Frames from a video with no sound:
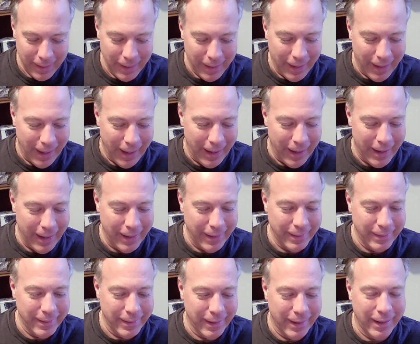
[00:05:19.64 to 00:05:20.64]

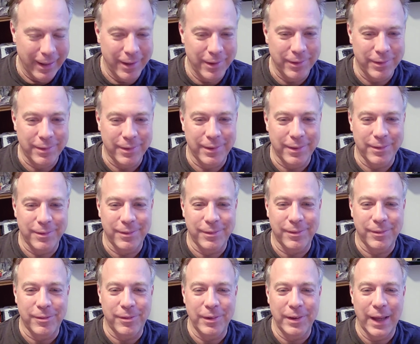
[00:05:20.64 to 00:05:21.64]
and
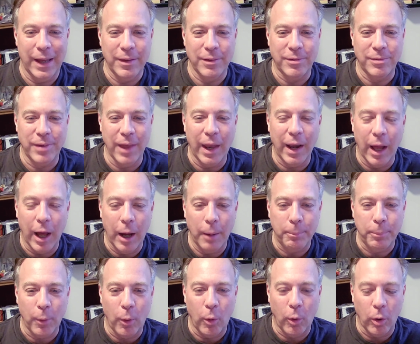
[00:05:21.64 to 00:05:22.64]
she has set
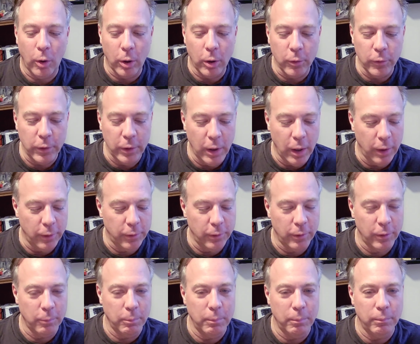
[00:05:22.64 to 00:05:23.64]
up all the
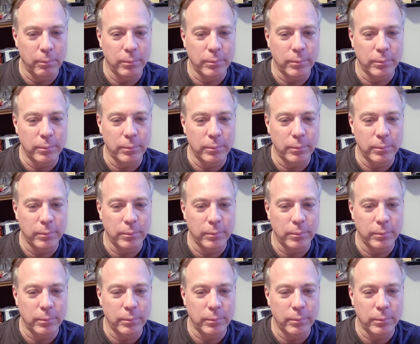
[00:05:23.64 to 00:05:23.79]
other